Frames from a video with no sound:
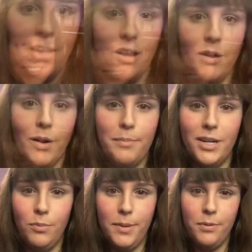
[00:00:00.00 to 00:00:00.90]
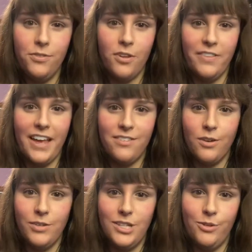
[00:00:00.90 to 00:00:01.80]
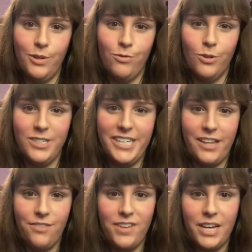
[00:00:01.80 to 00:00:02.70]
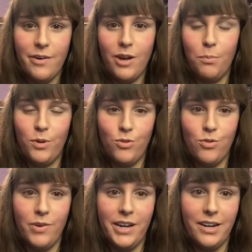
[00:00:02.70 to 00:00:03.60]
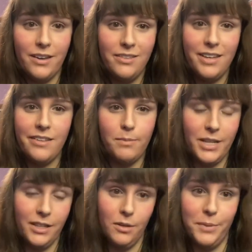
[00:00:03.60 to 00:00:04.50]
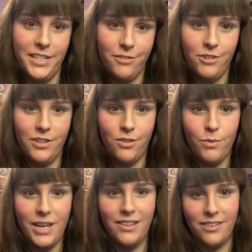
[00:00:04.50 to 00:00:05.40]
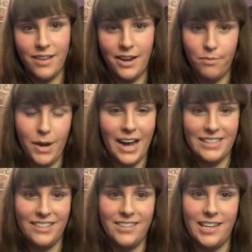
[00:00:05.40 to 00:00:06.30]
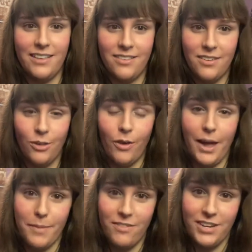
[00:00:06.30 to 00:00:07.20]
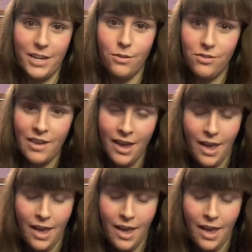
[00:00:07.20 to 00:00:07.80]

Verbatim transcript: All right, Beatle people, so that is going to do it for today's video. I hope you enjoyed uh, seeing something a little bit different this week, this kind of behind the scenes look at my videos.